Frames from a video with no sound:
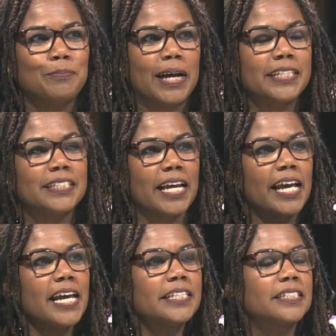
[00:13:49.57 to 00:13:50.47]
My
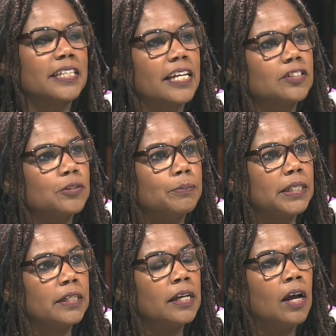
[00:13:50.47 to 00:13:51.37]
dad said to
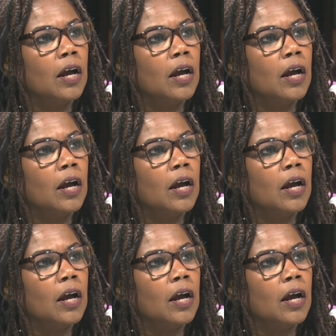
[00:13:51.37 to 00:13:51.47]
me,